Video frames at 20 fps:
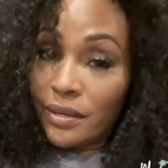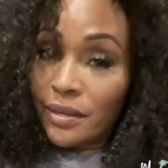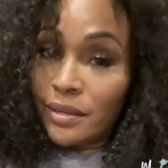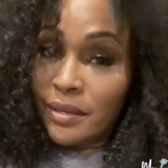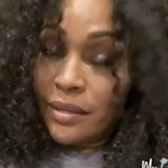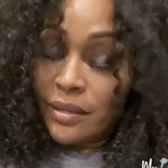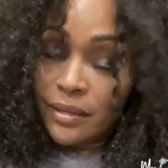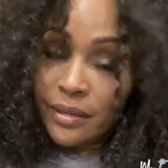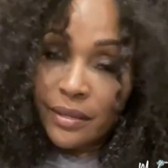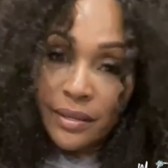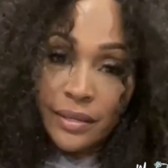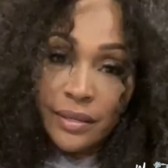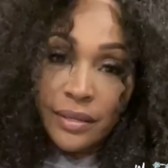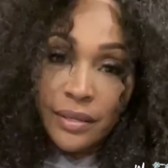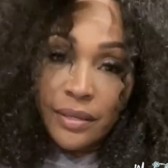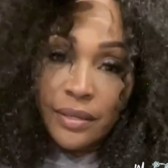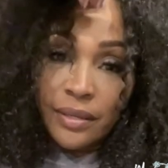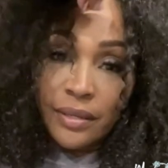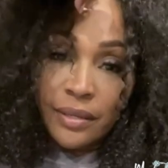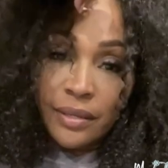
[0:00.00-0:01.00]
and then show them how to put
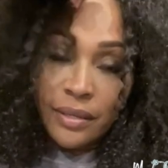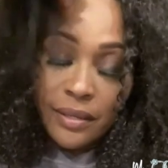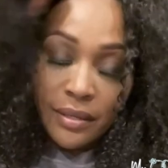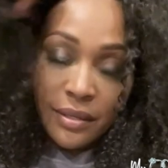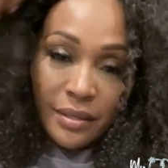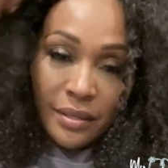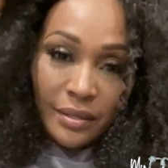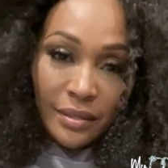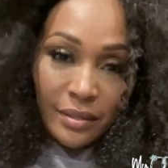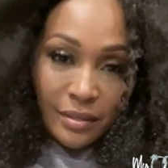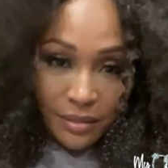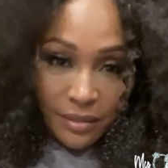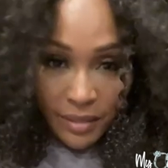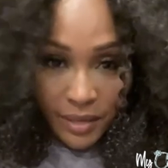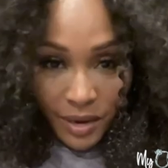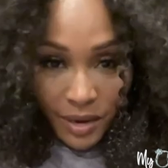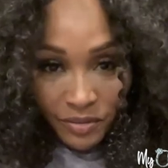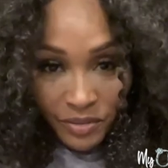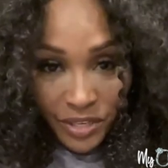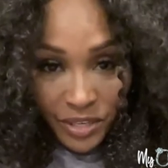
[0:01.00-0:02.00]
it on.
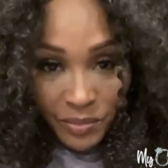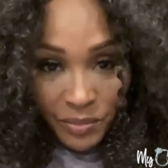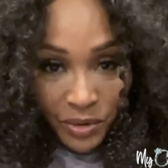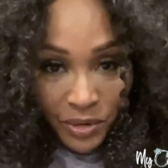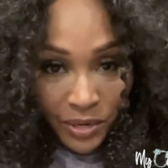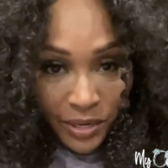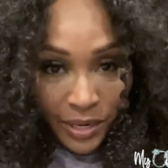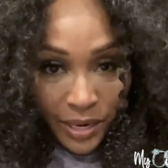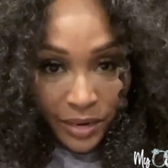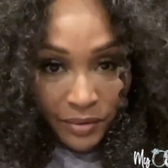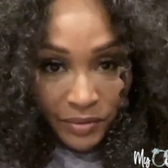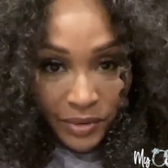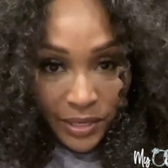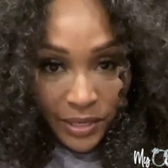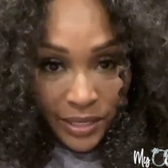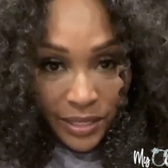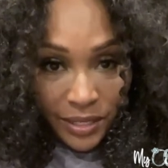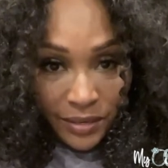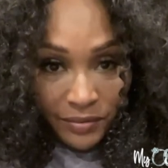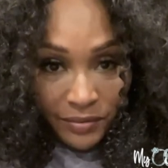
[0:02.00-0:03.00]
I really want to like
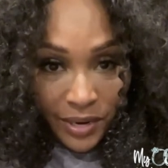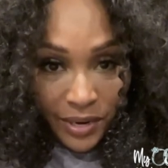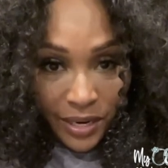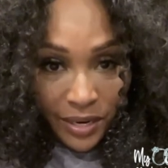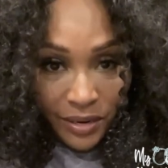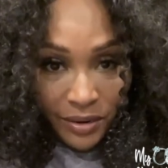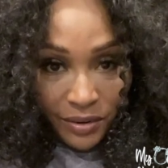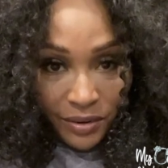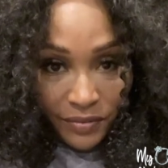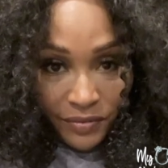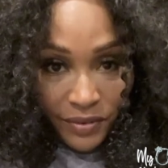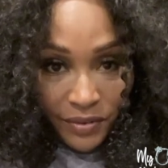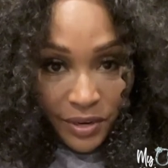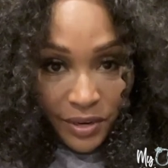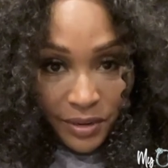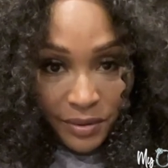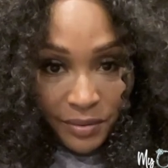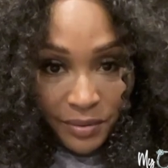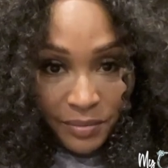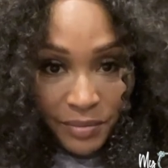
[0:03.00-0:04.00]
release it right here in the front,
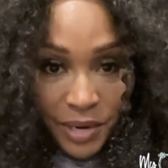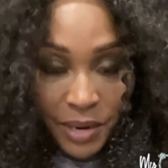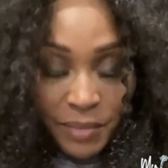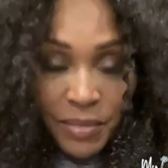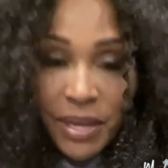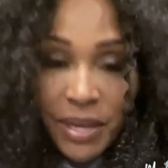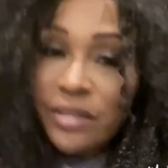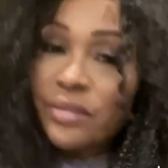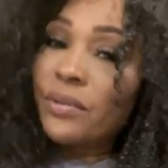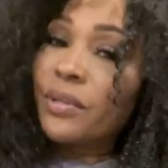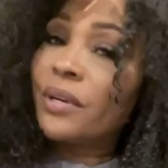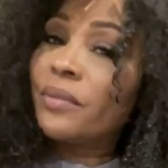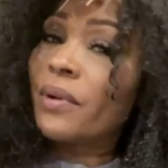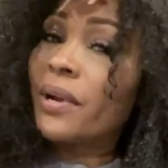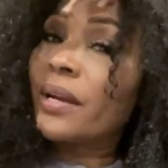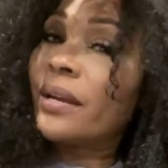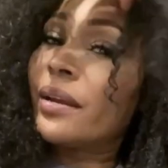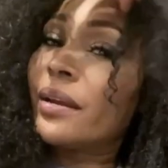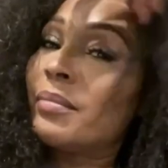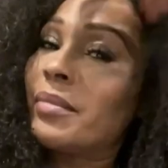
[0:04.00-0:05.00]
but I'm not doing it
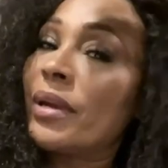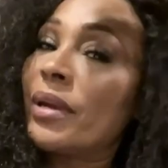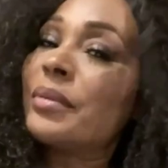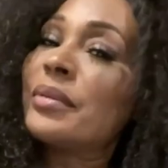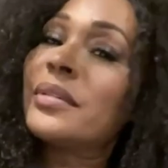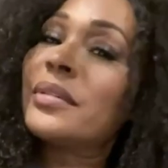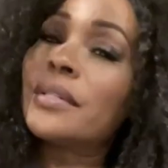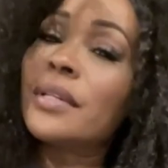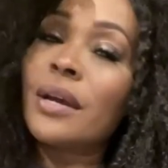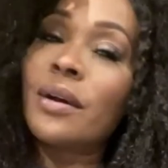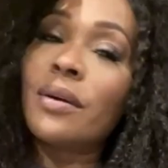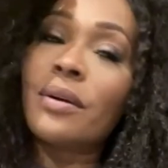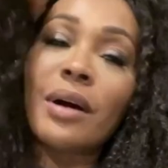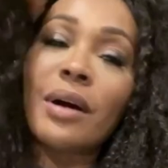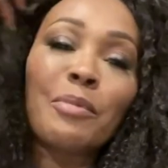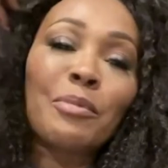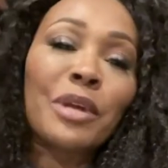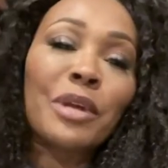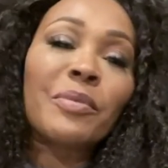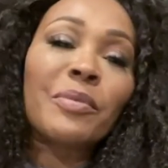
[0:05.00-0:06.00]
right now, babe. No, oh.
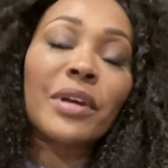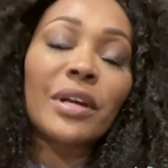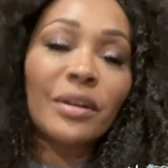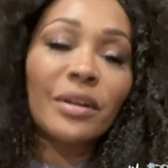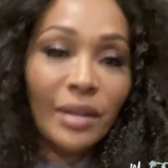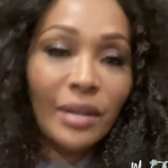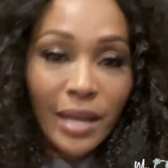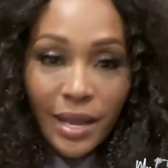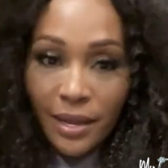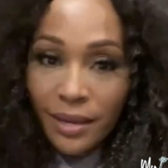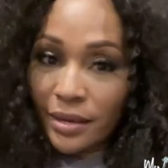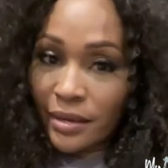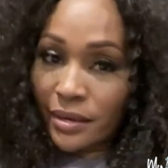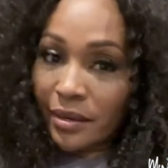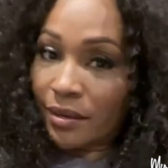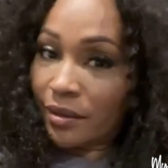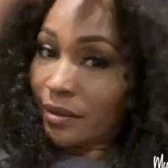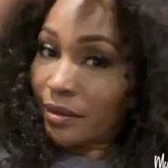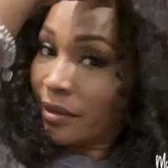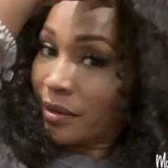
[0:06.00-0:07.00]
I'm getting ready to go live.
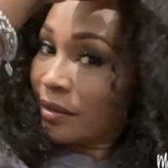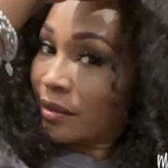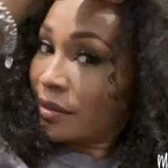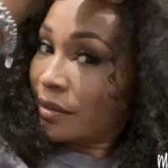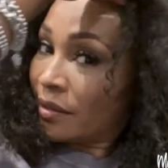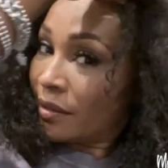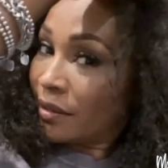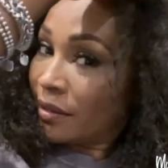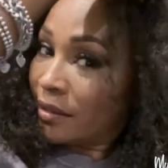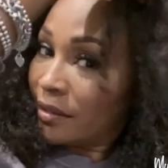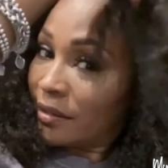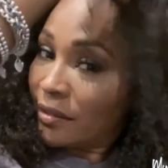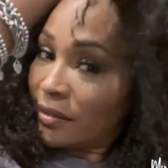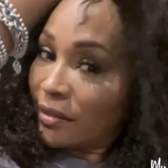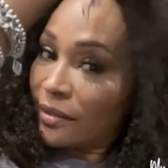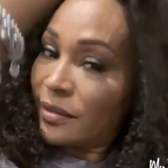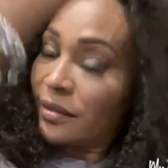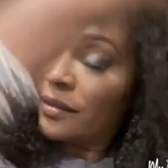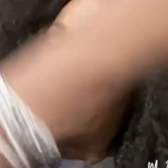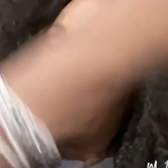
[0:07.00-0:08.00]
You
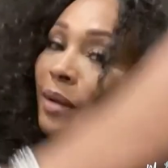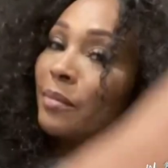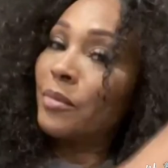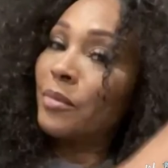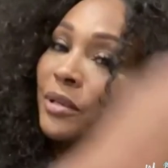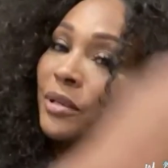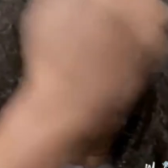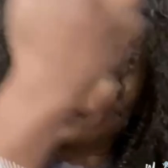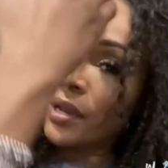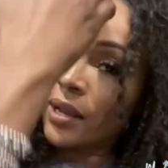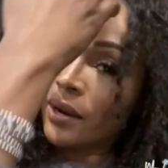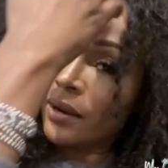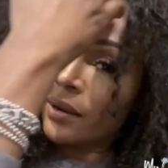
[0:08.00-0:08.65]
already lied. Yeah, I'm gonna do